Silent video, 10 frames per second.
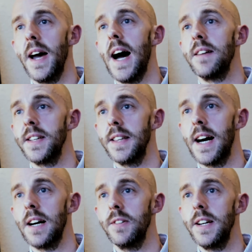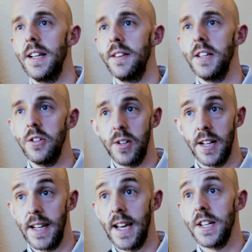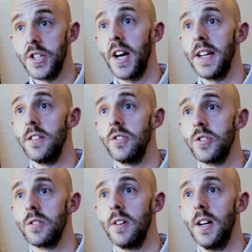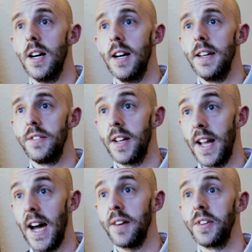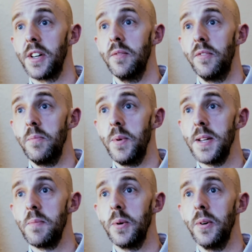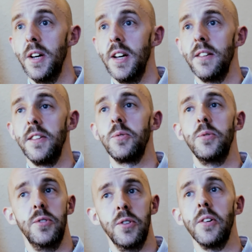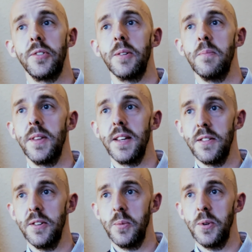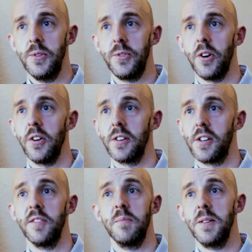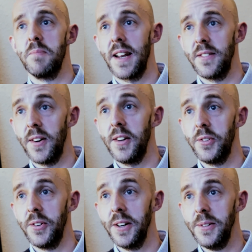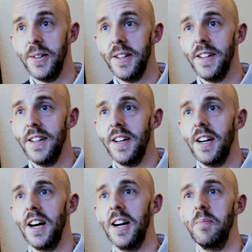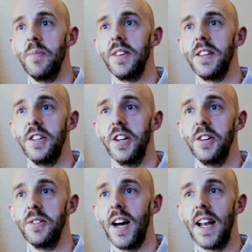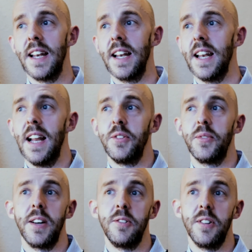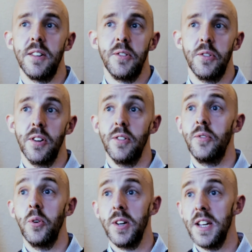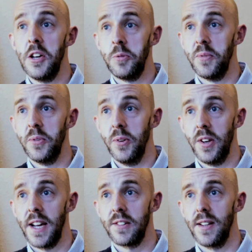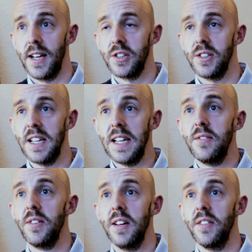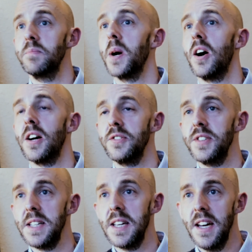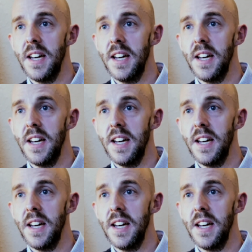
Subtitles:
having that really that you're going to get a change. It's going to have to come from people. This was not something that was on a government manifesto, and let's face it, there's another 4 years before the next election. Even if a party